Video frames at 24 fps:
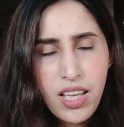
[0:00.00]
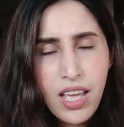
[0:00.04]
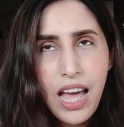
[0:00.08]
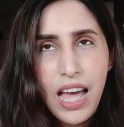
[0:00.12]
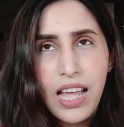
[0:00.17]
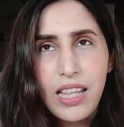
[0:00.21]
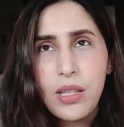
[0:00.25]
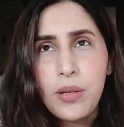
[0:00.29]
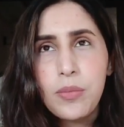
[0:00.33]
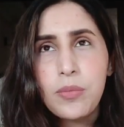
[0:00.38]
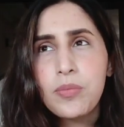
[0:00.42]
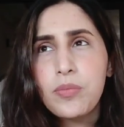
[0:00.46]

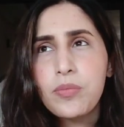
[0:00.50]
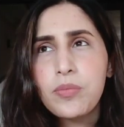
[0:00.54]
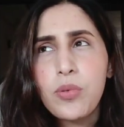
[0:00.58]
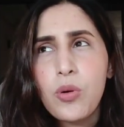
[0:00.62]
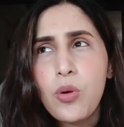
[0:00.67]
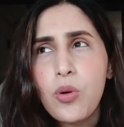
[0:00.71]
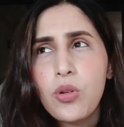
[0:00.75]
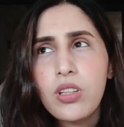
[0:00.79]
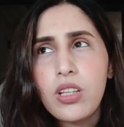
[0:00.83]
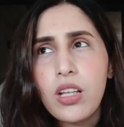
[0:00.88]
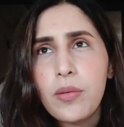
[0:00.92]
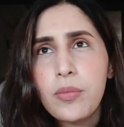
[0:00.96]
and they
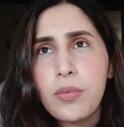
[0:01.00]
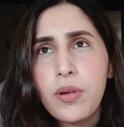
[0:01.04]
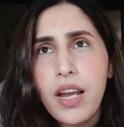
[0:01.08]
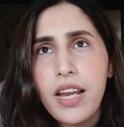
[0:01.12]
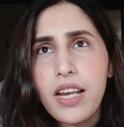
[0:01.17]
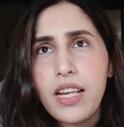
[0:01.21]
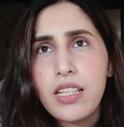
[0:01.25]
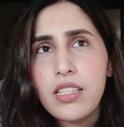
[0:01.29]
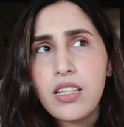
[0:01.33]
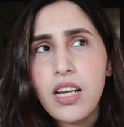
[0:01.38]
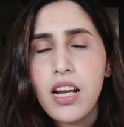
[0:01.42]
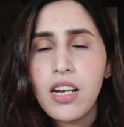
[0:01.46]
both are
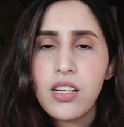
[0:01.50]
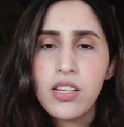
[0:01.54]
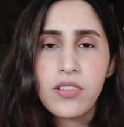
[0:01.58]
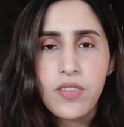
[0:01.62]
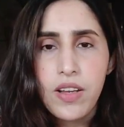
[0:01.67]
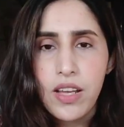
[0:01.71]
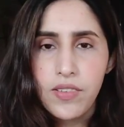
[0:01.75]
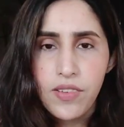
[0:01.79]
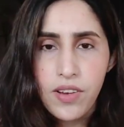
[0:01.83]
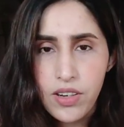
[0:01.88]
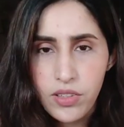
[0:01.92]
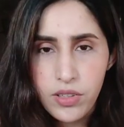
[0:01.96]
priced under
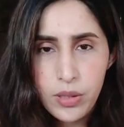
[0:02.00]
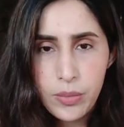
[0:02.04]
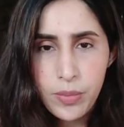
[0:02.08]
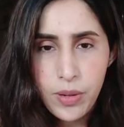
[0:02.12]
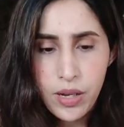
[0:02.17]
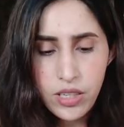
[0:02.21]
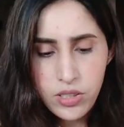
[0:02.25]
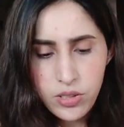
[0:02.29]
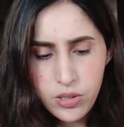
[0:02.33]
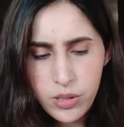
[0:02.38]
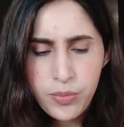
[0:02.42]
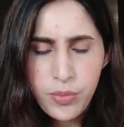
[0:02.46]

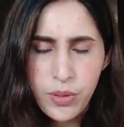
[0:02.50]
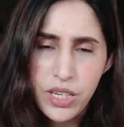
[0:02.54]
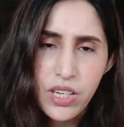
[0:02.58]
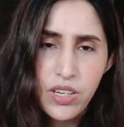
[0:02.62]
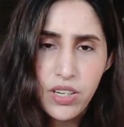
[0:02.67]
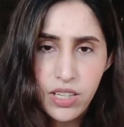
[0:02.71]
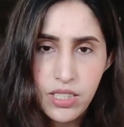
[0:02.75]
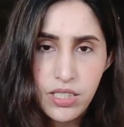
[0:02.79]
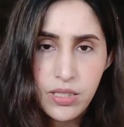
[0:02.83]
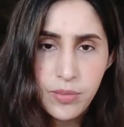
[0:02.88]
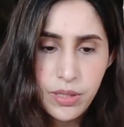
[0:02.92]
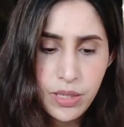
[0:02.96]
$500. It's
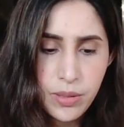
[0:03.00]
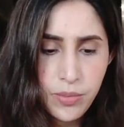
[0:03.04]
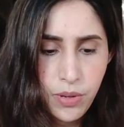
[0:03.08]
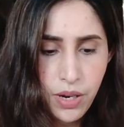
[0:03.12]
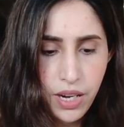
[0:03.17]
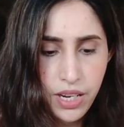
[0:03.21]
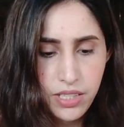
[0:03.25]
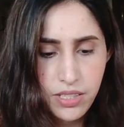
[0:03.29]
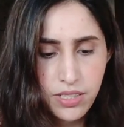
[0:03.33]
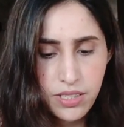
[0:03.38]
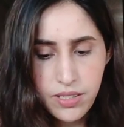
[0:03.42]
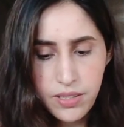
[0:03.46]
pretty reasonably
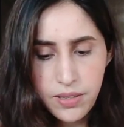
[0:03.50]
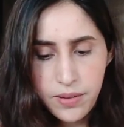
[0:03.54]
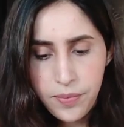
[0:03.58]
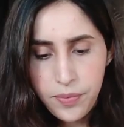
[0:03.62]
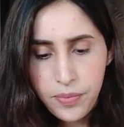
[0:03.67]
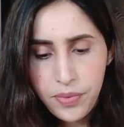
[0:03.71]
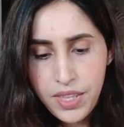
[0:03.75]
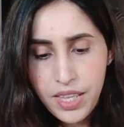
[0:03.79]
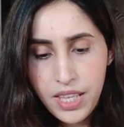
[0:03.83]
priced.